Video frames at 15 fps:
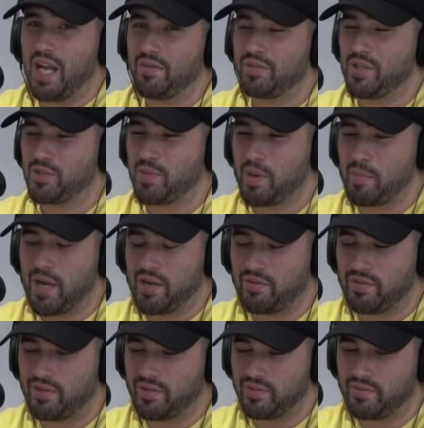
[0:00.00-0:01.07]
I've lost my mind
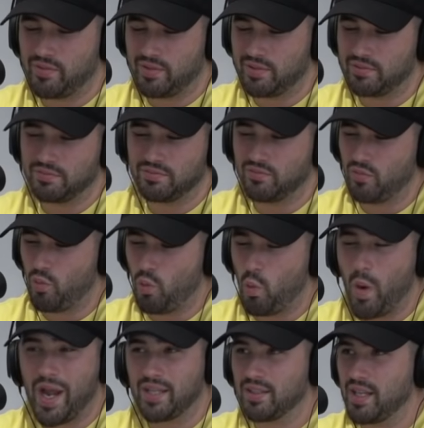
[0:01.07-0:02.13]
for, for
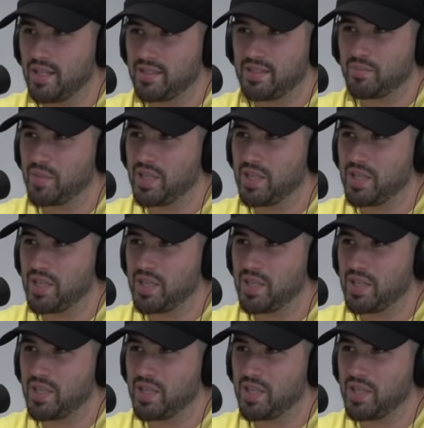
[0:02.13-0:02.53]
way less in